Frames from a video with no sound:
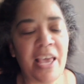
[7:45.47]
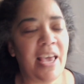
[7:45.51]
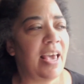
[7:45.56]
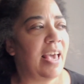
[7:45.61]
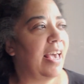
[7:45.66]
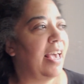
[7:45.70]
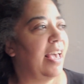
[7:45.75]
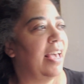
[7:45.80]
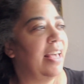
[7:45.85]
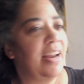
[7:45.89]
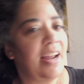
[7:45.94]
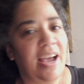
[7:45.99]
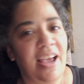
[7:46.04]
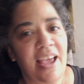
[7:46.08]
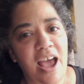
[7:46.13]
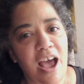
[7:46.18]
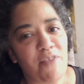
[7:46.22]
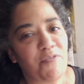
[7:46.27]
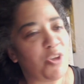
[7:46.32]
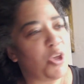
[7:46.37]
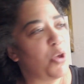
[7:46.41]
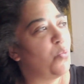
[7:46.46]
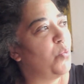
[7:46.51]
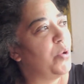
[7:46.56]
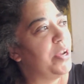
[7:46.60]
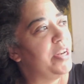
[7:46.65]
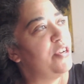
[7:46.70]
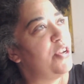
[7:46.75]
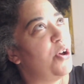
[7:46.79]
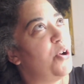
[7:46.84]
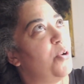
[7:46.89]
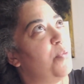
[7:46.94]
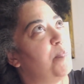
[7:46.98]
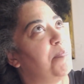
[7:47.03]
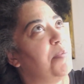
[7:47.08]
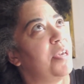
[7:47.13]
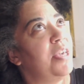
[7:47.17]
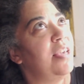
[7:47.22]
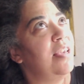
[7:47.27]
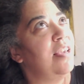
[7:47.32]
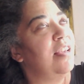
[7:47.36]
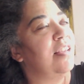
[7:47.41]
And I have a window,
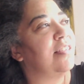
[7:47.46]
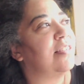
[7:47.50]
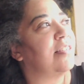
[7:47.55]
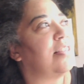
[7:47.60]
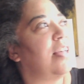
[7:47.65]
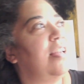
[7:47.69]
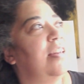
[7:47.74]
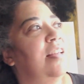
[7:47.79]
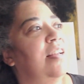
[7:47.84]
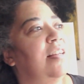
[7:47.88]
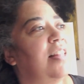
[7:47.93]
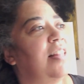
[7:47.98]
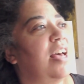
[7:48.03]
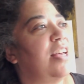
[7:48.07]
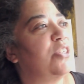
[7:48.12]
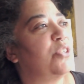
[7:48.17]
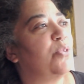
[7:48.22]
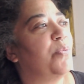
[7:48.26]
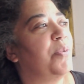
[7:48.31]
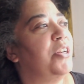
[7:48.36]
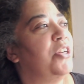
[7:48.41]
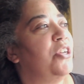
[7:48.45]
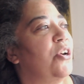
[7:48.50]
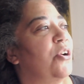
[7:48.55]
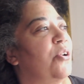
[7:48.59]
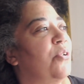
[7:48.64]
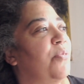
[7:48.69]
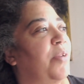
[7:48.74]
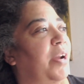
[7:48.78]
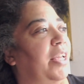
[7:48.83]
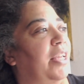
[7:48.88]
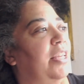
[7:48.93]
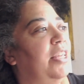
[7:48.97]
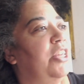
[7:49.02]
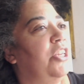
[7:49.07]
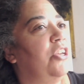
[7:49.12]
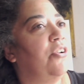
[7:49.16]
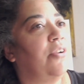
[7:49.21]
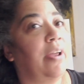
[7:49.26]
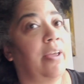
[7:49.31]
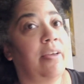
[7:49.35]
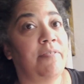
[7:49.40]
big sliding glass window right
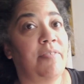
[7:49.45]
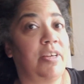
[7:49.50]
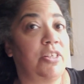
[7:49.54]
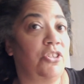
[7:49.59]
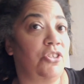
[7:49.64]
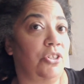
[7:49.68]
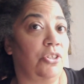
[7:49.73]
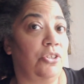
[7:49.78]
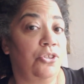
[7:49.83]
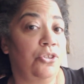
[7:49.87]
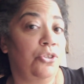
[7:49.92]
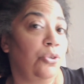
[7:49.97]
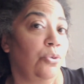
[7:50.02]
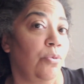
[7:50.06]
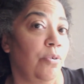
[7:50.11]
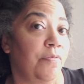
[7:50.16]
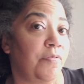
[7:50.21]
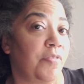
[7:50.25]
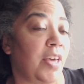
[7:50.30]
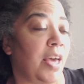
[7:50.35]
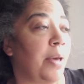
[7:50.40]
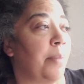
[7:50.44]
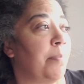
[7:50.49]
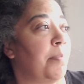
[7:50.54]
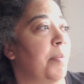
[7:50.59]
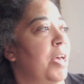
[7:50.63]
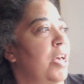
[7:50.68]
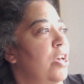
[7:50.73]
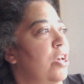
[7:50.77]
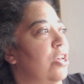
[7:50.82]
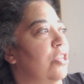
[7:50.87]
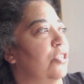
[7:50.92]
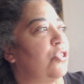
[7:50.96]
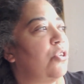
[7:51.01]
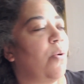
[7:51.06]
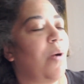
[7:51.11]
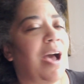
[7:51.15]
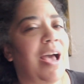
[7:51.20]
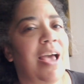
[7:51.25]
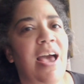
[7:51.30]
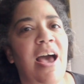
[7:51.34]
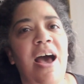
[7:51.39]
here. I have actually 2 of them. So
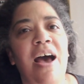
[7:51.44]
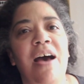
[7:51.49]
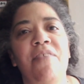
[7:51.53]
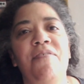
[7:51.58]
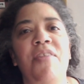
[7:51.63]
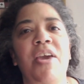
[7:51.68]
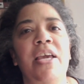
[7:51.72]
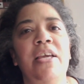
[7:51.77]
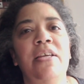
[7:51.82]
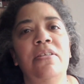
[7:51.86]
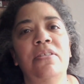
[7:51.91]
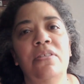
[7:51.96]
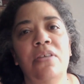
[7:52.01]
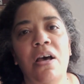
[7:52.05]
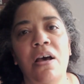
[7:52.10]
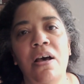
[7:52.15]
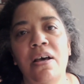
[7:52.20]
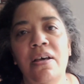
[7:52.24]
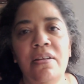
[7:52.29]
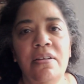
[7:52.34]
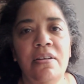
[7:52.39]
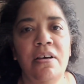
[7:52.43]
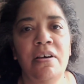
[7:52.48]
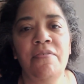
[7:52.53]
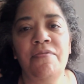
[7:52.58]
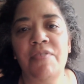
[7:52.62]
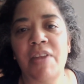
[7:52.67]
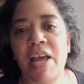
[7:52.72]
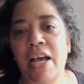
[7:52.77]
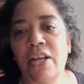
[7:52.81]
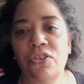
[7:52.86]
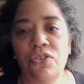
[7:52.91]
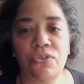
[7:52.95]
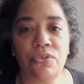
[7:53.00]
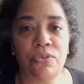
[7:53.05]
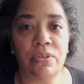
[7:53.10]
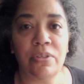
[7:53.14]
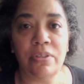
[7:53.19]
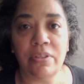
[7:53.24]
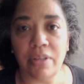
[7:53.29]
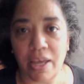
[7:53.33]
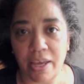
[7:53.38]
I have a ton of
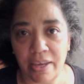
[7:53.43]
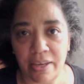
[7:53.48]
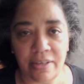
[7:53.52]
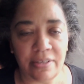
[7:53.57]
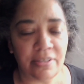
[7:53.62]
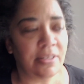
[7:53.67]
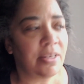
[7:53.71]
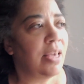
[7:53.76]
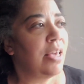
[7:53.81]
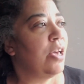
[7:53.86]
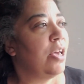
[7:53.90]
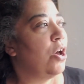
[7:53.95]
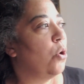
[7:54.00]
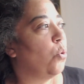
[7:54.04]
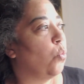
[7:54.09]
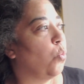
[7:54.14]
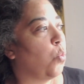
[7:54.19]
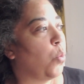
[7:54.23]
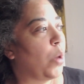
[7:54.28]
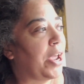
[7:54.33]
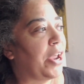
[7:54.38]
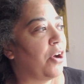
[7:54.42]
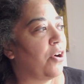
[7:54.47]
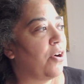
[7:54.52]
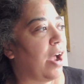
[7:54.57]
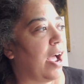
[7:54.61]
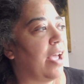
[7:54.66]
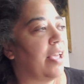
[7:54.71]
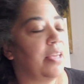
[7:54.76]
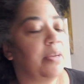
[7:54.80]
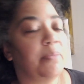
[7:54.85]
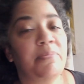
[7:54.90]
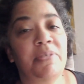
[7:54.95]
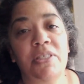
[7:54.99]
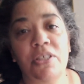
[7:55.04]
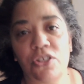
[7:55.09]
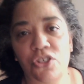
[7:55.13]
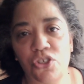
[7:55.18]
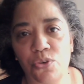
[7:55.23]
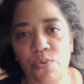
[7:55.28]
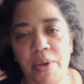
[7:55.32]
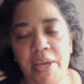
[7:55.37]
natural light where I am
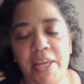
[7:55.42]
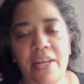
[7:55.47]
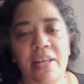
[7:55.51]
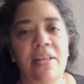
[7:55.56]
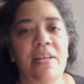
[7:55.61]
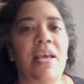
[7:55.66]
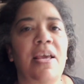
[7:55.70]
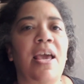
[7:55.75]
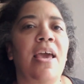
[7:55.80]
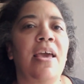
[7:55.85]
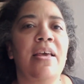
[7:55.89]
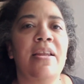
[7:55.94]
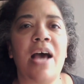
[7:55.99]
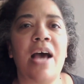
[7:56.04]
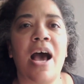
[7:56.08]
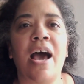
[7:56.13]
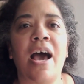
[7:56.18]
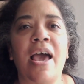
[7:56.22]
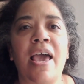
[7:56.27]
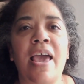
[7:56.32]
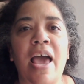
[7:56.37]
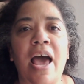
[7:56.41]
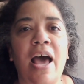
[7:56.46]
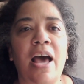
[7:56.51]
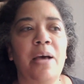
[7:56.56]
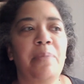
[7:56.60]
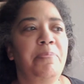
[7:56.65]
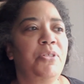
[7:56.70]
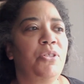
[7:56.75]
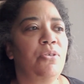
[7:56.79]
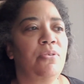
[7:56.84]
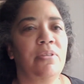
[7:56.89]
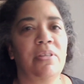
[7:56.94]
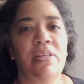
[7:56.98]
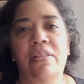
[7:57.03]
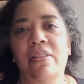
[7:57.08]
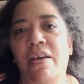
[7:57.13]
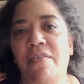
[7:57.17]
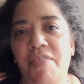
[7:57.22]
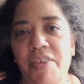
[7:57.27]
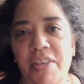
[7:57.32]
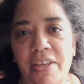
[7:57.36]
situated. And I absolutely
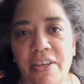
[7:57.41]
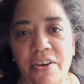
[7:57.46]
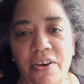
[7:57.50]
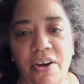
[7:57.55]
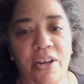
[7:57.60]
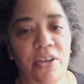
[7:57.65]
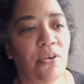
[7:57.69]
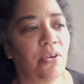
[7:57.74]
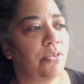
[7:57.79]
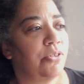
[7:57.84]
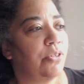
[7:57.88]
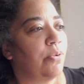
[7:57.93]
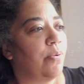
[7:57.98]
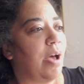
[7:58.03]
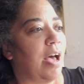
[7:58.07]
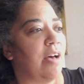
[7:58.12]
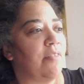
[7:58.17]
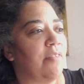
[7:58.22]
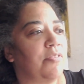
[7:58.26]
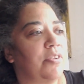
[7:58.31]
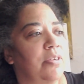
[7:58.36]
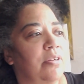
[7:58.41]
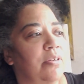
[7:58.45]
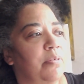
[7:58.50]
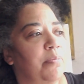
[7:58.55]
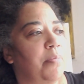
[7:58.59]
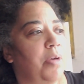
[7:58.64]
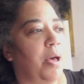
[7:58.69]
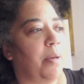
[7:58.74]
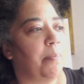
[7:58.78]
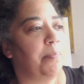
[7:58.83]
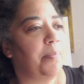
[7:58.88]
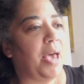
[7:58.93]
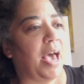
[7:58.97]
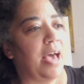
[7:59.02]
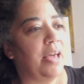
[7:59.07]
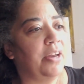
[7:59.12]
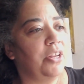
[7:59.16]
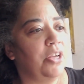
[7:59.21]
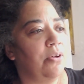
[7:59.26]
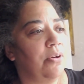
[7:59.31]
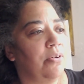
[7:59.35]
love it here. I also have a
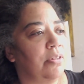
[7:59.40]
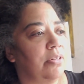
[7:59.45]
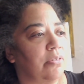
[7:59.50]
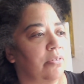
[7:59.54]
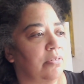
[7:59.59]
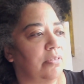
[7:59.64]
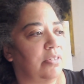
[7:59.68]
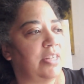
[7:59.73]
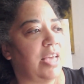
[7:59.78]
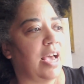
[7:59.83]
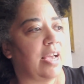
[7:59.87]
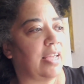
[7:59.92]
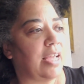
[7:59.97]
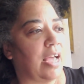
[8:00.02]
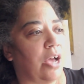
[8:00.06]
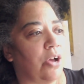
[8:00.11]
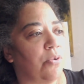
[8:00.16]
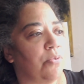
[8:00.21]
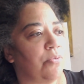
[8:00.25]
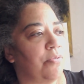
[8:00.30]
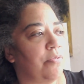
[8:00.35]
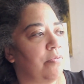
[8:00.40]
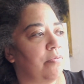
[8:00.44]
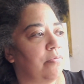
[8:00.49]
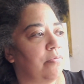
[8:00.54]
patio, a little deck out